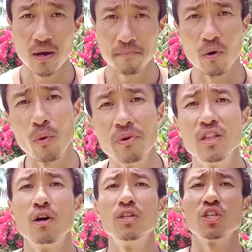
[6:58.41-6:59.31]
But when we
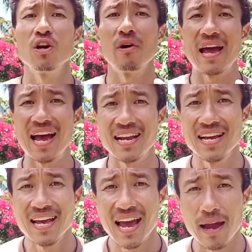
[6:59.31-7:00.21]
learn to go ahead
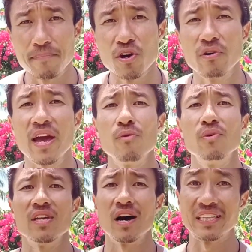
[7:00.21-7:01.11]
and be okay
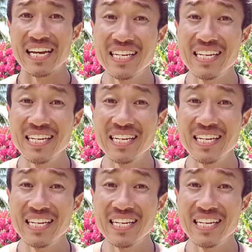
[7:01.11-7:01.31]
with on the